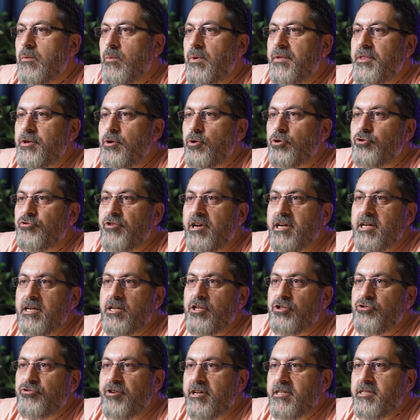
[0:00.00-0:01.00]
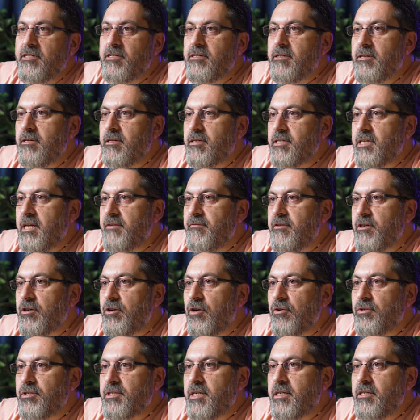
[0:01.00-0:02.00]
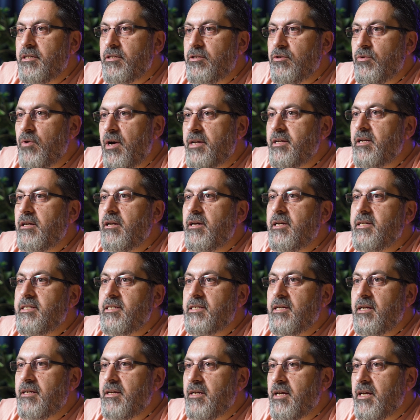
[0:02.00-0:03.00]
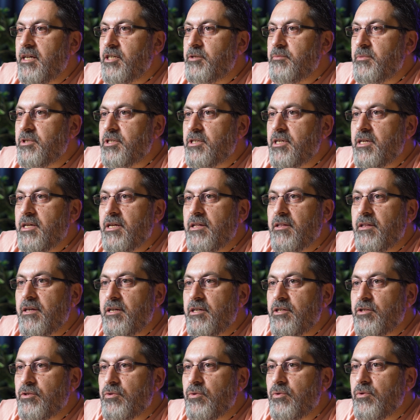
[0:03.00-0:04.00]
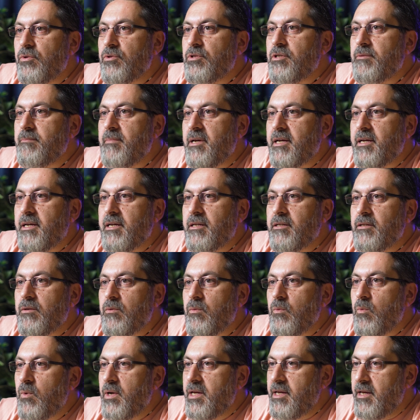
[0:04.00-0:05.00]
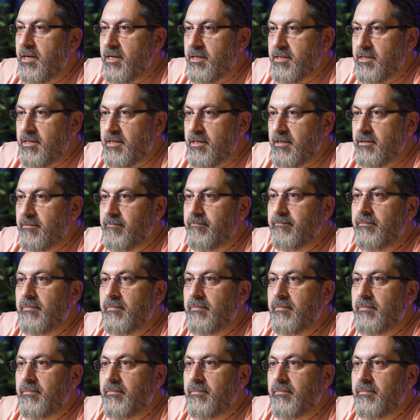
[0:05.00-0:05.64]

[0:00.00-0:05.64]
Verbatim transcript: Whether you're tracking trends, saving content, or analyzing engagement, these tools make it way easier.